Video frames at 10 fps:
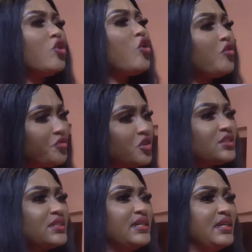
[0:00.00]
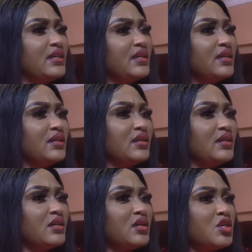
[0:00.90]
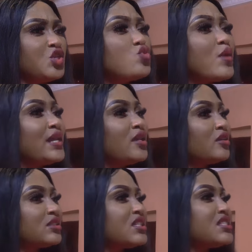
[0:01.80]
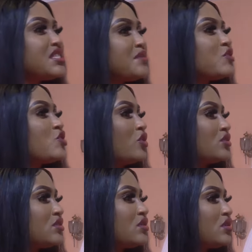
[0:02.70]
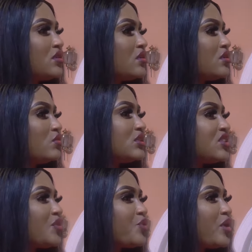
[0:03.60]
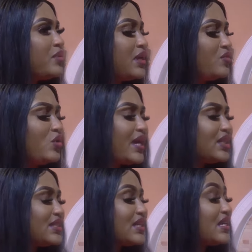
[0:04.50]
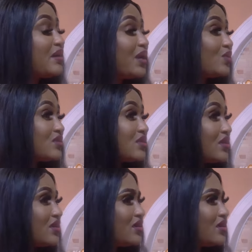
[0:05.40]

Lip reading: Obviously, you were lost in deep thought. What is the problem? What are you thinking about?